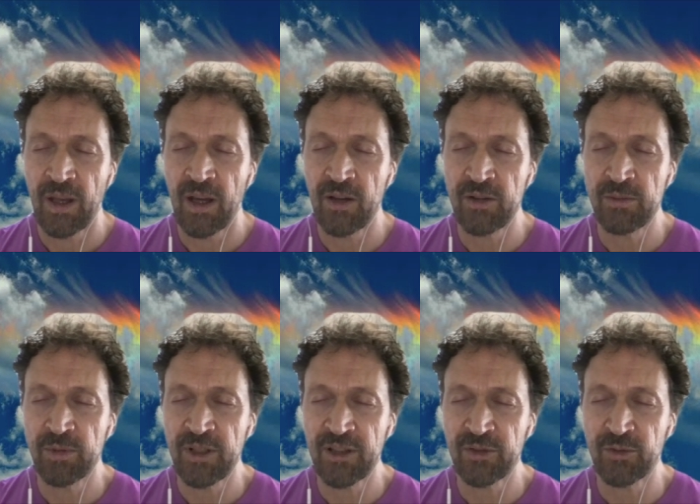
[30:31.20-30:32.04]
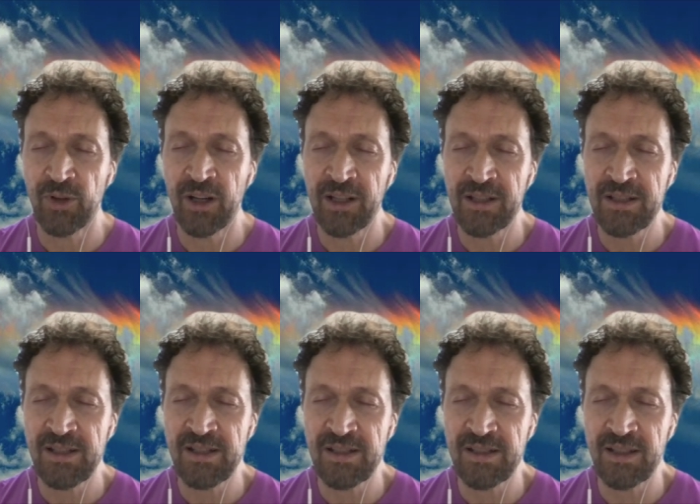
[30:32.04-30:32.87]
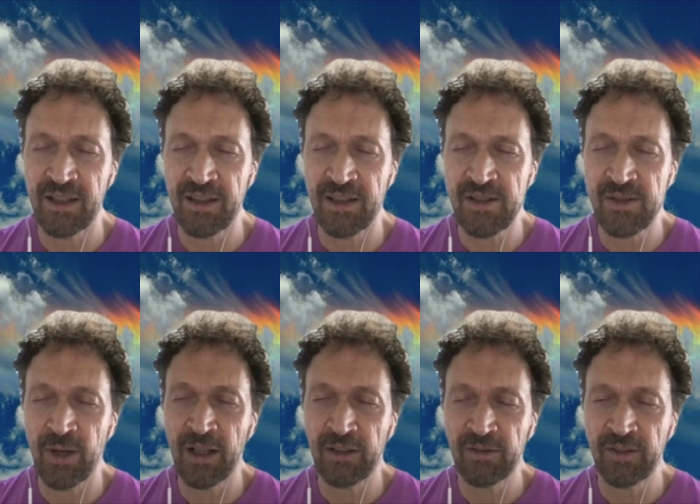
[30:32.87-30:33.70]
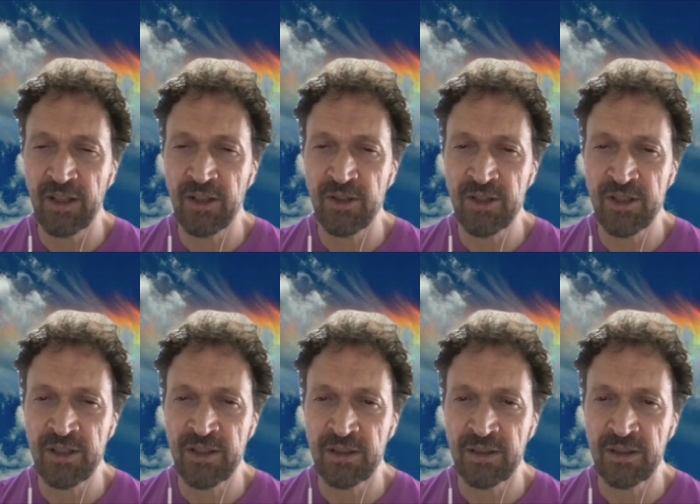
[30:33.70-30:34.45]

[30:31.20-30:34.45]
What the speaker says: How your breath rises like the swell of the ocean